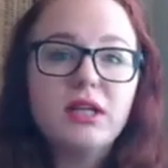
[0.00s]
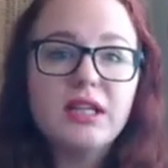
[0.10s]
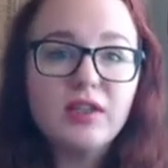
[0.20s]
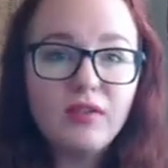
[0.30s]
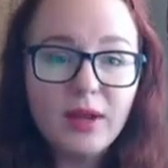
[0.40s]

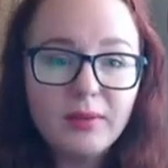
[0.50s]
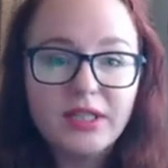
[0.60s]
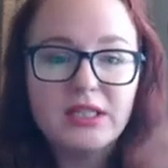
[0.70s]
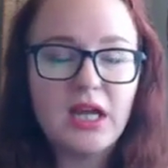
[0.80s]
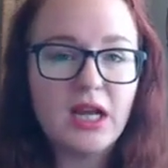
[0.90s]
it's
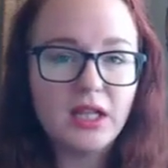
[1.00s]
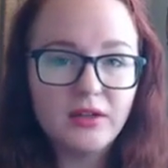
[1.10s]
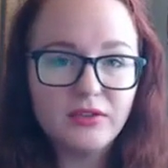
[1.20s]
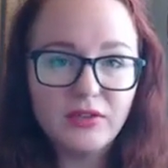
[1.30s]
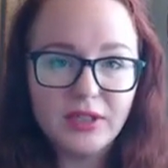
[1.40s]
fabulous. I
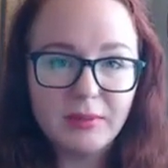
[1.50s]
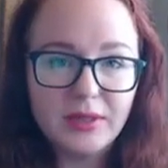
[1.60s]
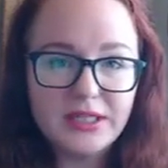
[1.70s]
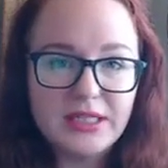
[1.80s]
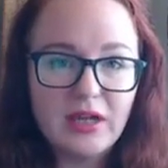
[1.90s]
love doing it
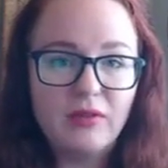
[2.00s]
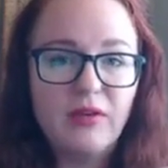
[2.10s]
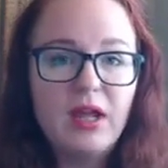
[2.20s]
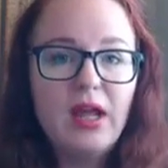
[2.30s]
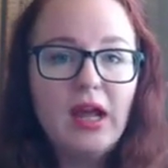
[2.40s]
myself.
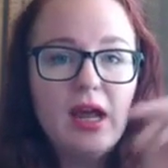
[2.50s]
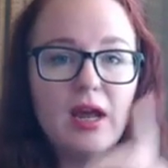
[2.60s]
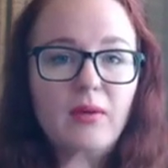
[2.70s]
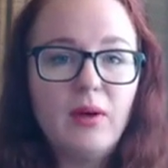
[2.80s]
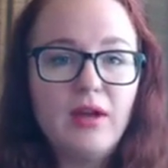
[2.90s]

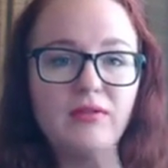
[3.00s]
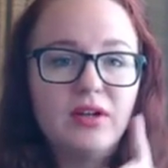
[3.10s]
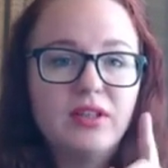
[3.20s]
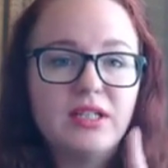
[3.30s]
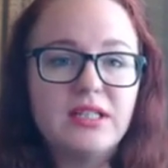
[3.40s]

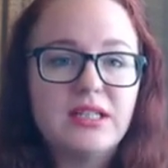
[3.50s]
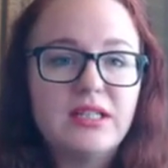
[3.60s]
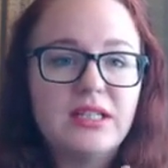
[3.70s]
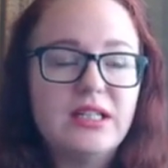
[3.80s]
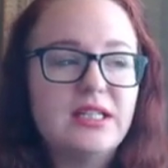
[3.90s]
However, the
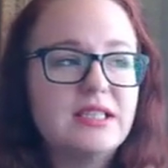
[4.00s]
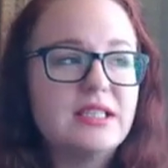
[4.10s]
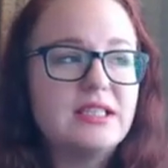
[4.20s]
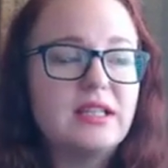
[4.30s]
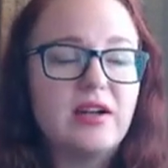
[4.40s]
deal is
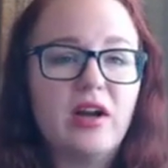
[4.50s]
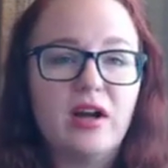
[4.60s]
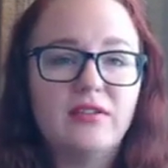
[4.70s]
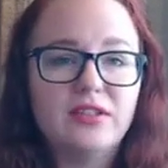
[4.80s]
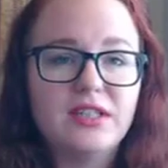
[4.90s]
that
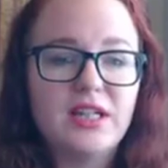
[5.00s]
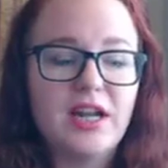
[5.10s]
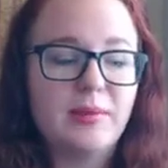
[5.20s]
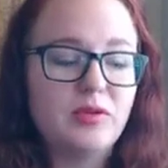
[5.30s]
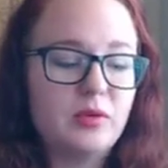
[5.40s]

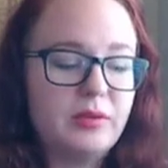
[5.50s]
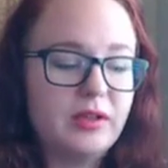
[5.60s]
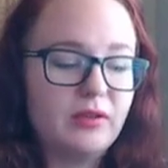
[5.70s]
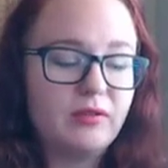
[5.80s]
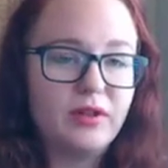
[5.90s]
oftentimes will be
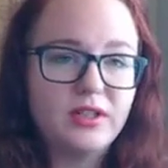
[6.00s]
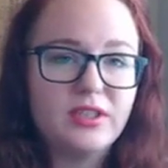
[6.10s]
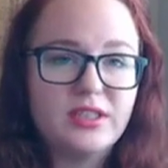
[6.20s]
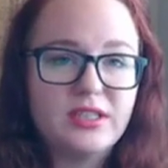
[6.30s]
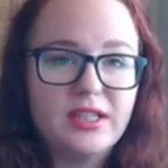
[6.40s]
the
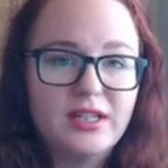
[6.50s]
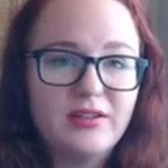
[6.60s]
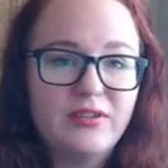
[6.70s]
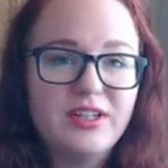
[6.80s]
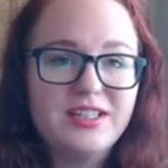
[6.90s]
first
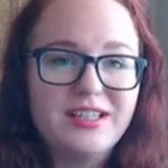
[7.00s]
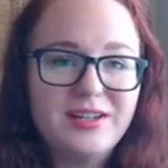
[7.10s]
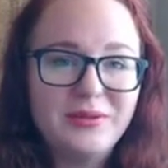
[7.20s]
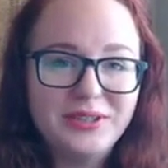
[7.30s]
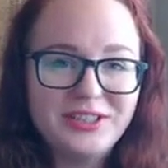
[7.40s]

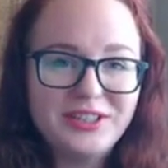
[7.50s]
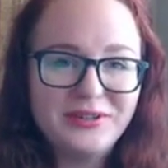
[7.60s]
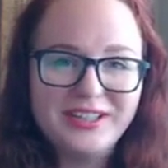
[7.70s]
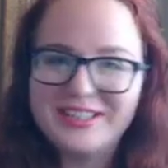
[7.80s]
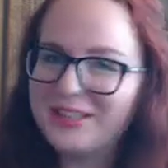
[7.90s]
thing we'll
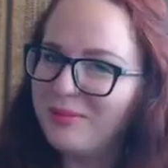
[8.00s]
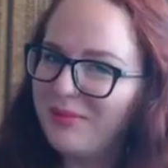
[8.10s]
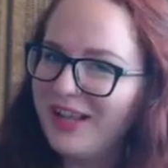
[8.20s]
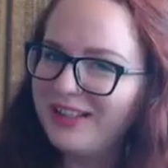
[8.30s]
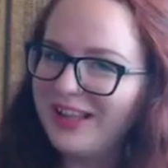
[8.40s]
do is to
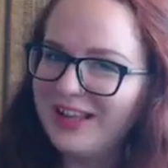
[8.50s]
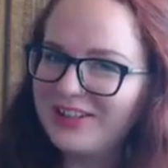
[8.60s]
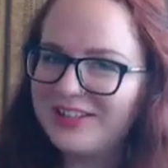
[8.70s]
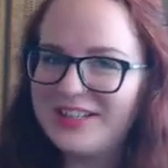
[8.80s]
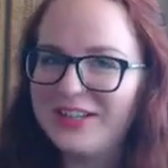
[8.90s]
make that
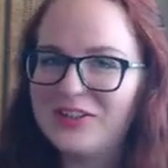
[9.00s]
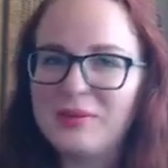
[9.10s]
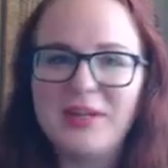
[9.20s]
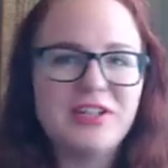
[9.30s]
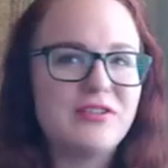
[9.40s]
sales
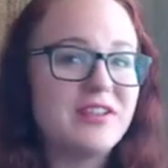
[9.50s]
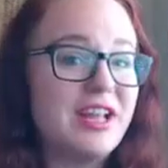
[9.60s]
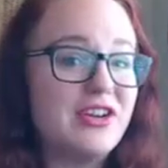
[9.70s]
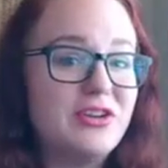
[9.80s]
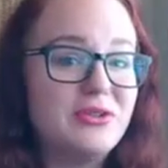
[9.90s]
page for
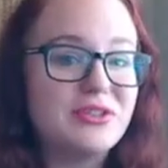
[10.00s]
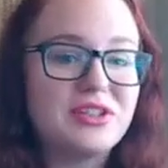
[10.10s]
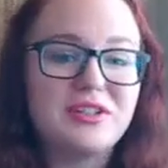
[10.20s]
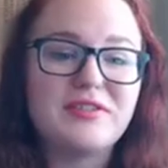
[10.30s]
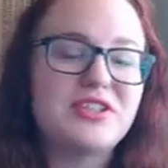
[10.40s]
that new
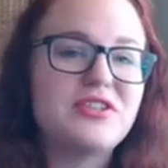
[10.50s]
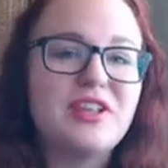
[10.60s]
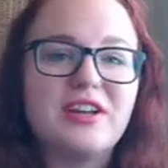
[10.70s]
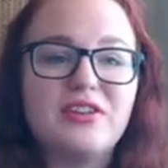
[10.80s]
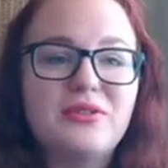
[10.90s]
service or
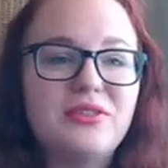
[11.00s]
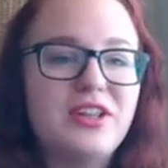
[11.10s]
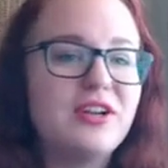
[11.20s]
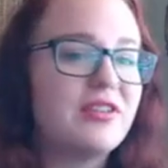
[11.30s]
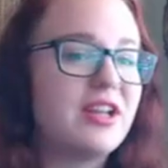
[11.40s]
that new
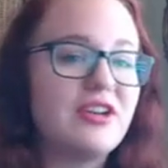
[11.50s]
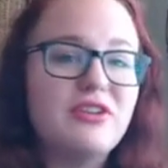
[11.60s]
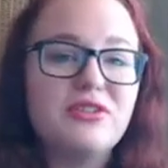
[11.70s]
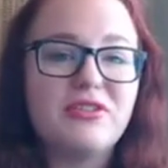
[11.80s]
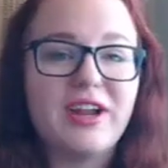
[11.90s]
thing or that
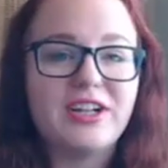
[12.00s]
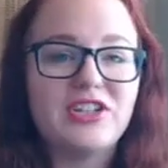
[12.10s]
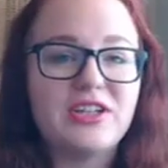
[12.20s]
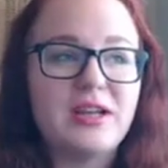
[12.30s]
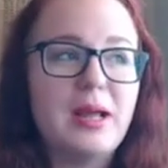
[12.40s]
new
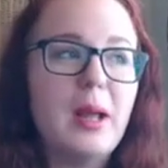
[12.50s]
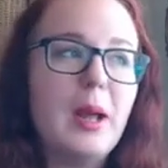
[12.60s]
direction.